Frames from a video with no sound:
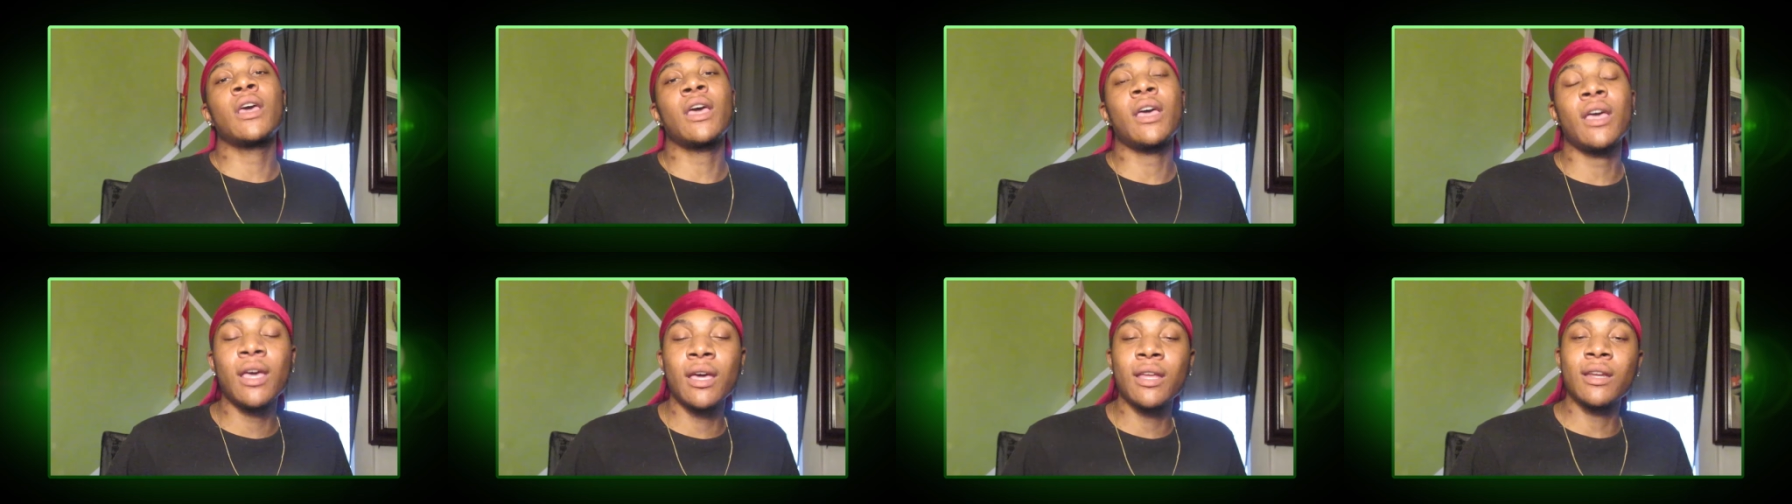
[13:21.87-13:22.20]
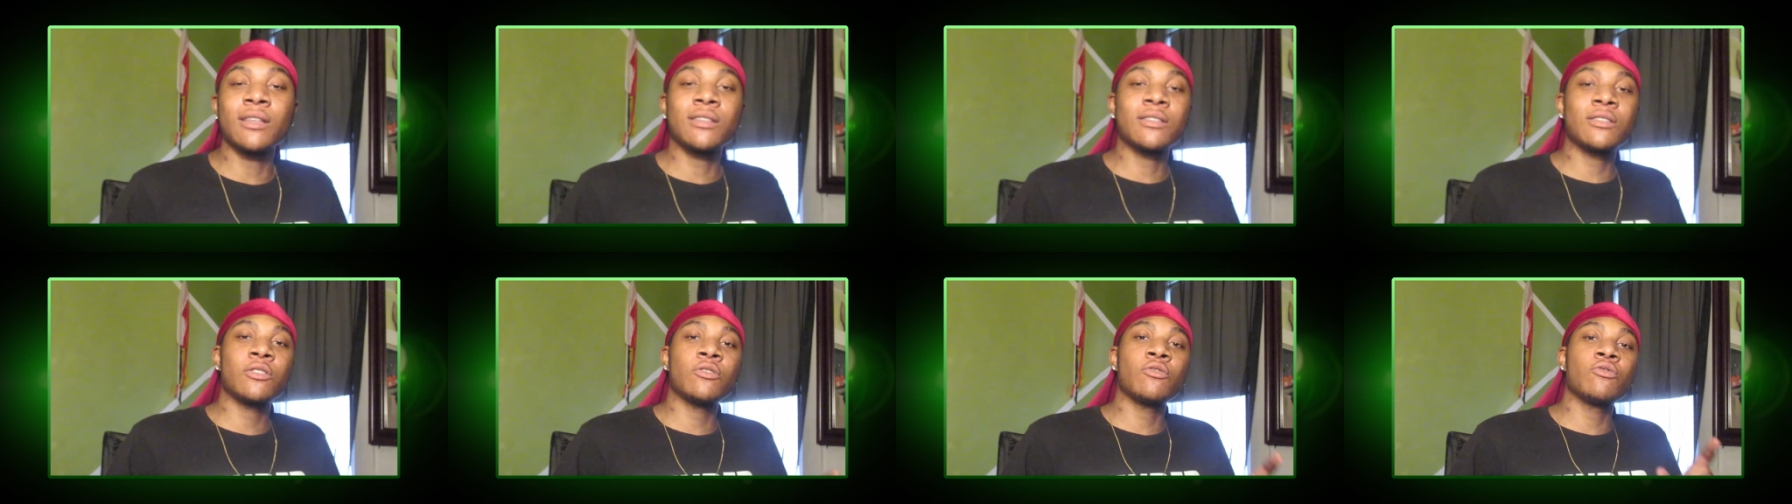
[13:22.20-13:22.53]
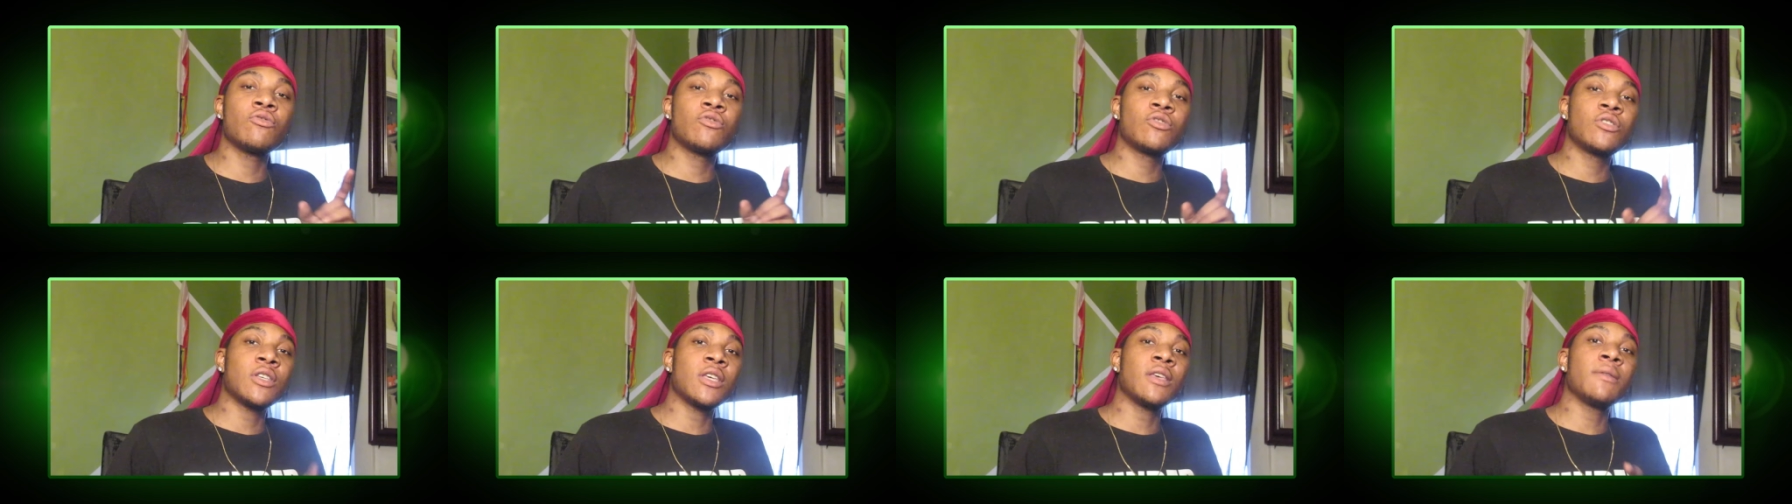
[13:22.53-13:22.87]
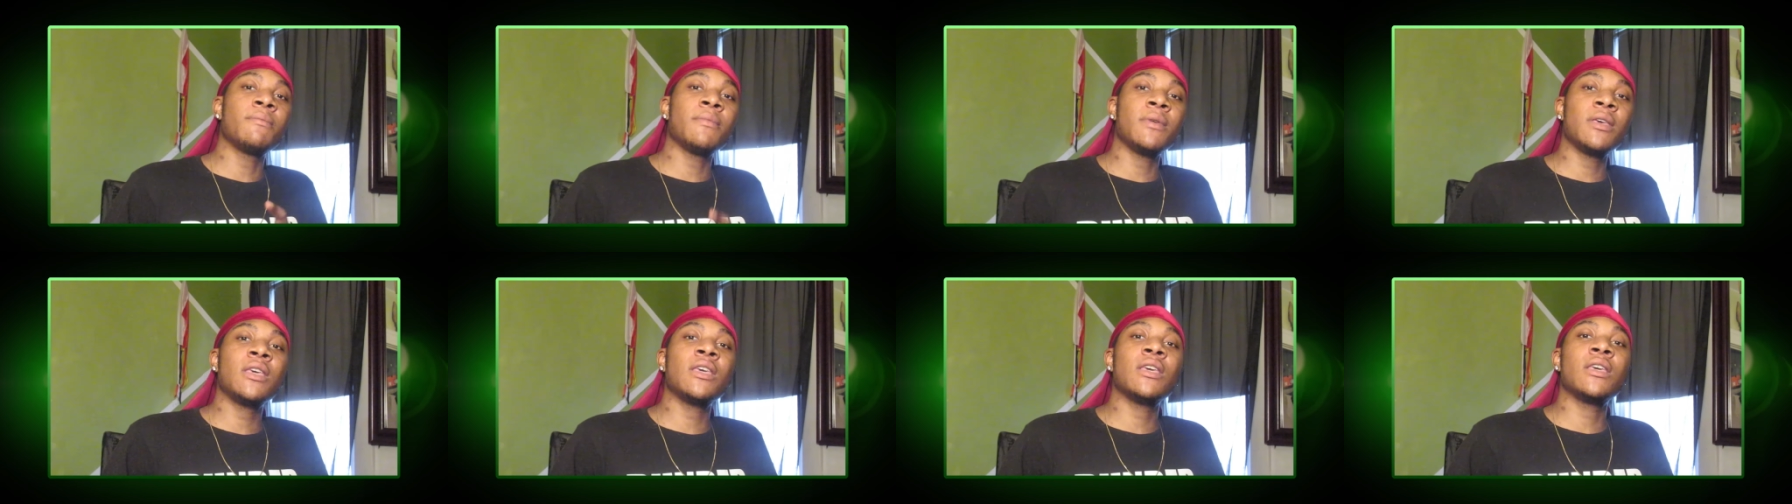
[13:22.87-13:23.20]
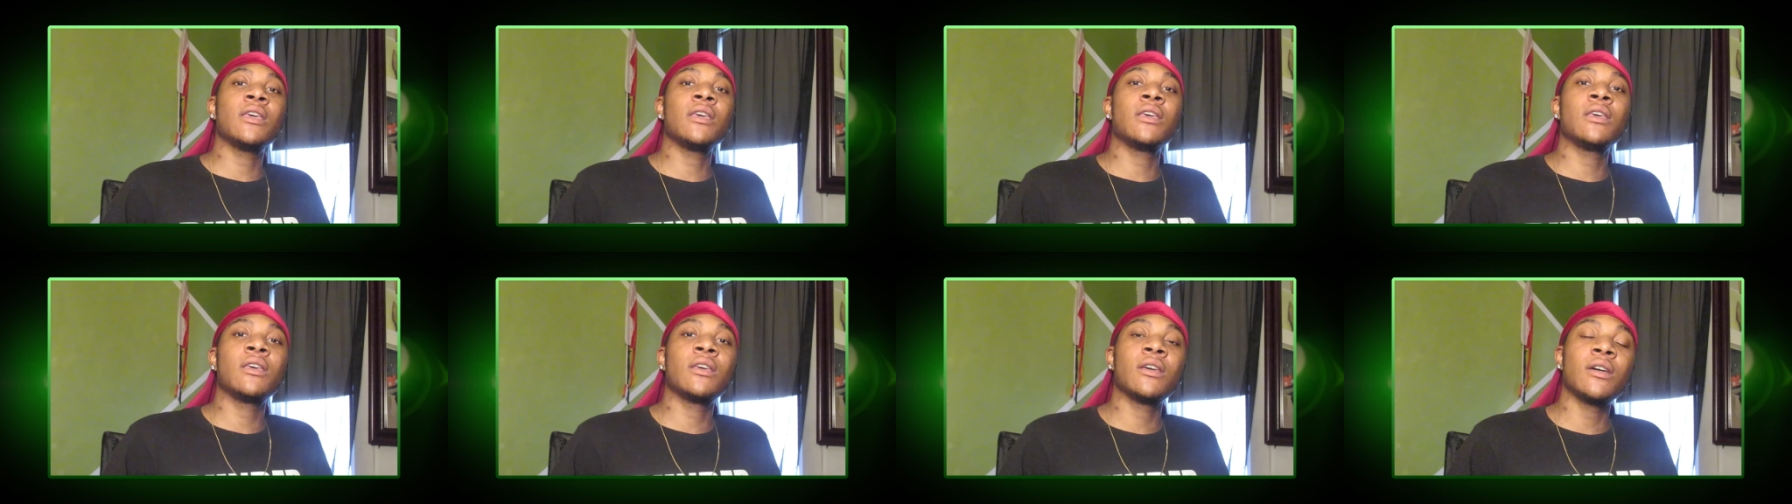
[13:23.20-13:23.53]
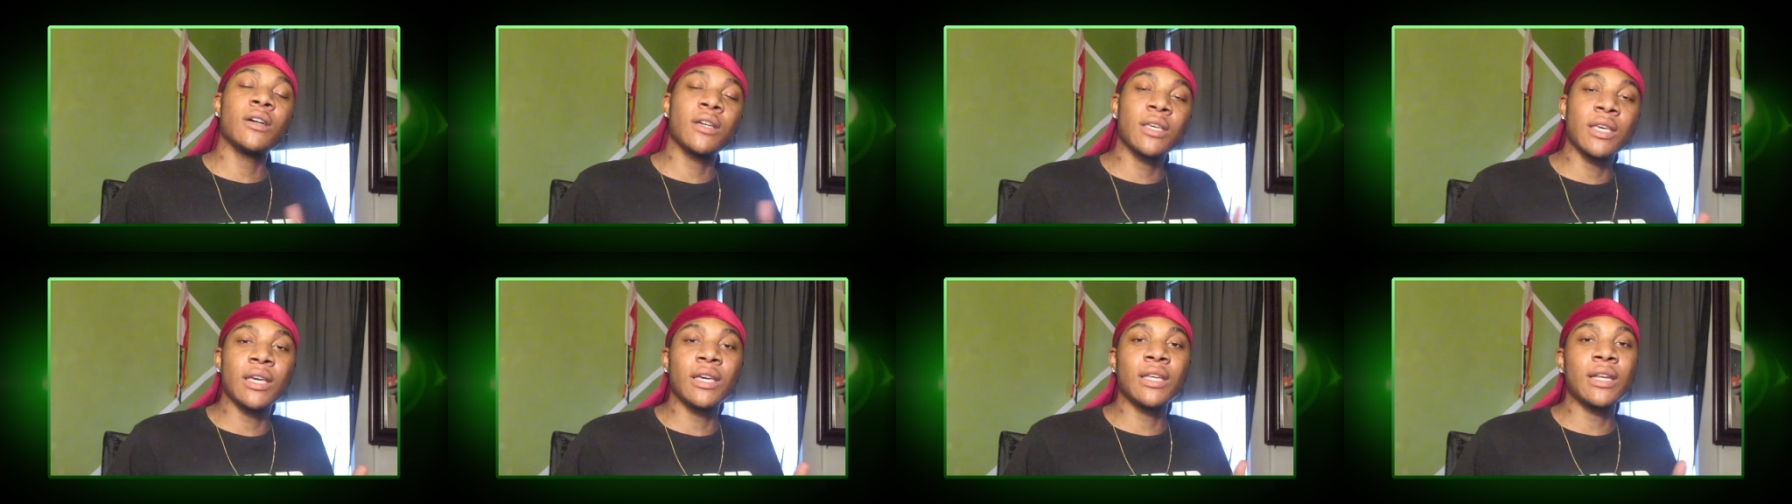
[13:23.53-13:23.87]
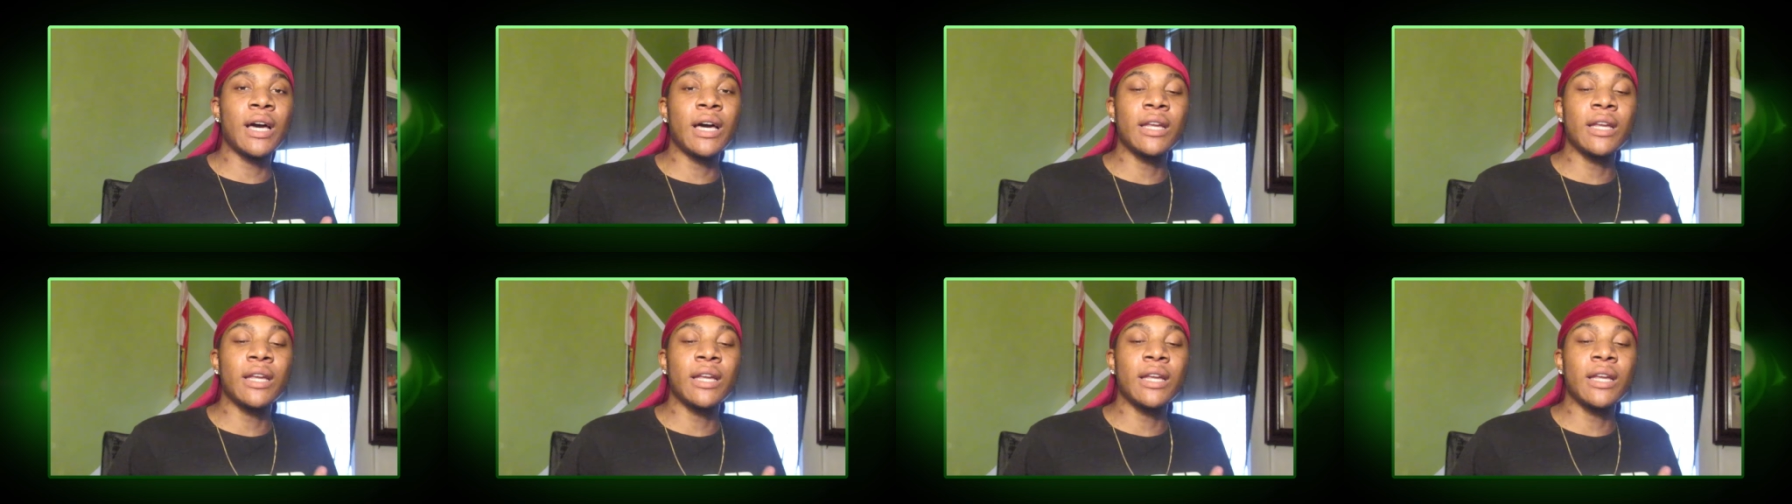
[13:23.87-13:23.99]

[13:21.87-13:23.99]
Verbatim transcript: And until you see me again,